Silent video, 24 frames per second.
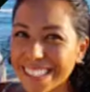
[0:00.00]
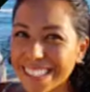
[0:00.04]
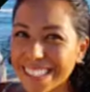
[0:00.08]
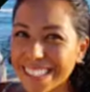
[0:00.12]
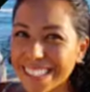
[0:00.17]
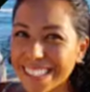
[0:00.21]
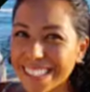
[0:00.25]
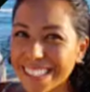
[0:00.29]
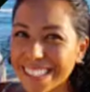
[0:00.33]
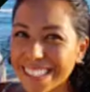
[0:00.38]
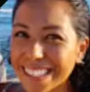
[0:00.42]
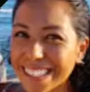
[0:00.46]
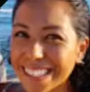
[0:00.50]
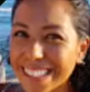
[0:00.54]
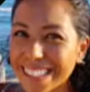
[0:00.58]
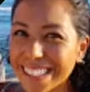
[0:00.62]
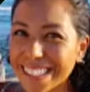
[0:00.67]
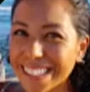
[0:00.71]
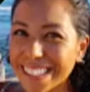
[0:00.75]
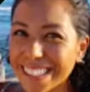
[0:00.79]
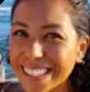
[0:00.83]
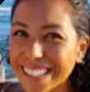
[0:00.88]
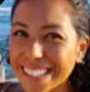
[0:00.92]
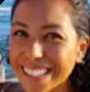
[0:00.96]

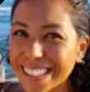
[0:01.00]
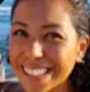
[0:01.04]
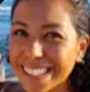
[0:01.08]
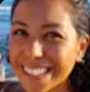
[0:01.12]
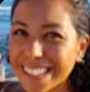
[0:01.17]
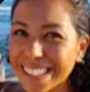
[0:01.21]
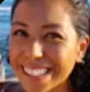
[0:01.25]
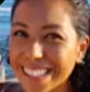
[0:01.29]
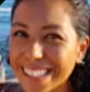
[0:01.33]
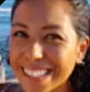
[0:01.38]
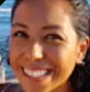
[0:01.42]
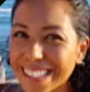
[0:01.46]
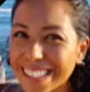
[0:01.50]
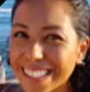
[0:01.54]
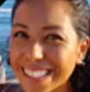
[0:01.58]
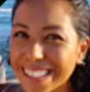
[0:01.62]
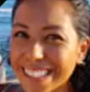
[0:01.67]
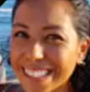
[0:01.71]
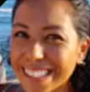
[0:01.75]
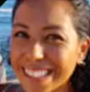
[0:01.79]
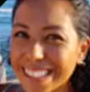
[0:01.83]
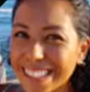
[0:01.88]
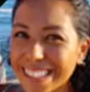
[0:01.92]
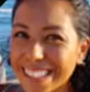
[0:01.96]

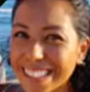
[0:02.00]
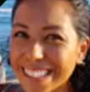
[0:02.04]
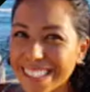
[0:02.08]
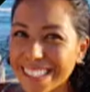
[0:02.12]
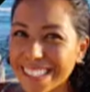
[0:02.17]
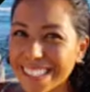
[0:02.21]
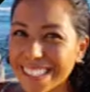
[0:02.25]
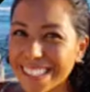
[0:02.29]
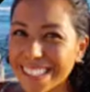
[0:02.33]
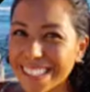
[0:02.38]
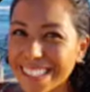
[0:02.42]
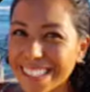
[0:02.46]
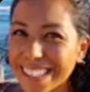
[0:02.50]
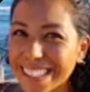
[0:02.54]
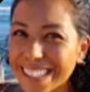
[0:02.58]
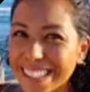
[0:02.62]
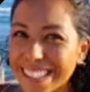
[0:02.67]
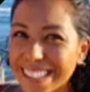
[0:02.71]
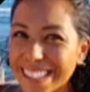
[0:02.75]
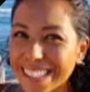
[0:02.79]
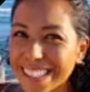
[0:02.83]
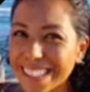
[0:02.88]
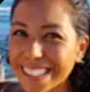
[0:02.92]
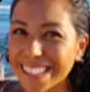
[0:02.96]

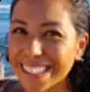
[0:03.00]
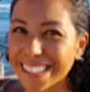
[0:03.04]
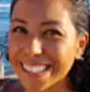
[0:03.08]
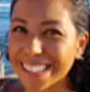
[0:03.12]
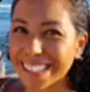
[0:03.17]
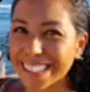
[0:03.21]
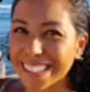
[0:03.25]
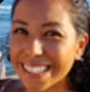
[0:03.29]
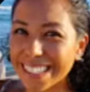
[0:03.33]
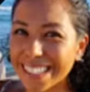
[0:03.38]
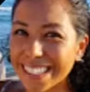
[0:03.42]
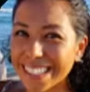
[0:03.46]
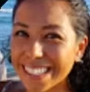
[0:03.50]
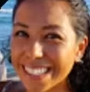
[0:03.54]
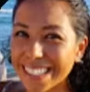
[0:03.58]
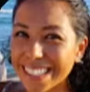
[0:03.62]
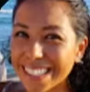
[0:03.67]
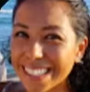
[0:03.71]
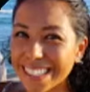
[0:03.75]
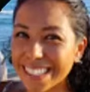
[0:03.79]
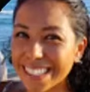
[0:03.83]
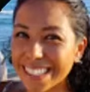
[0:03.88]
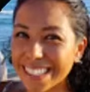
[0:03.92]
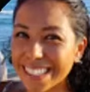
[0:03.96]

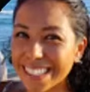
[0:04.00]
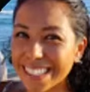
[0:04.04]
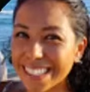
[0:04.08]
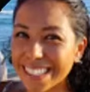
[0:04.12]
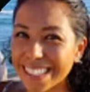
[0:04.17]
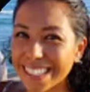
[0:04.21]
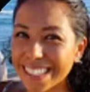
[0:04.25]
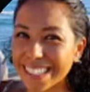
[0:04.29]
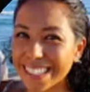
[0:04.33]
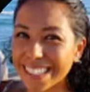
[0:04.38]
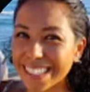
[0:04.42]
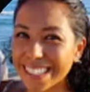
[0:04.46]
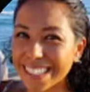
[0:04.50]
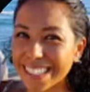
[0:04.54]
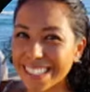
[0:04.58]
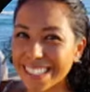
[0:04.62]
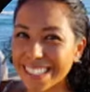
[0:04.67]
(silent)